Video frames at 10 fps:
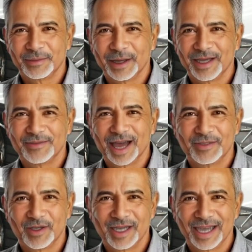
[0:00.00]
My
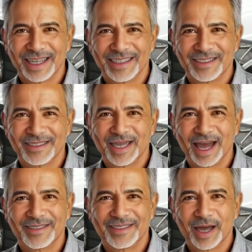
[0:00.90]
Fiverr gig is
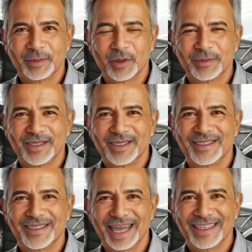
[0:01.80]
designed to help your business
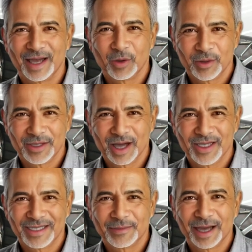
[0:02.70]
stand out with
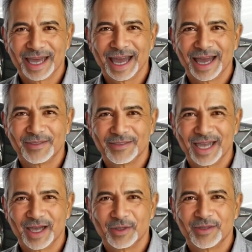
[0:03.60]
custom AI
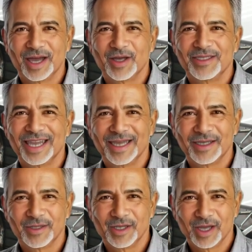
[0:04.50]
videos that are
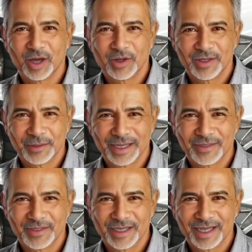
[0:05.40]
tailored to your
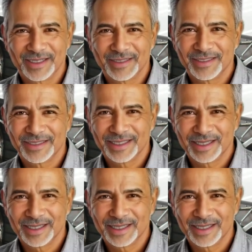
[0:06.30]
specific needs.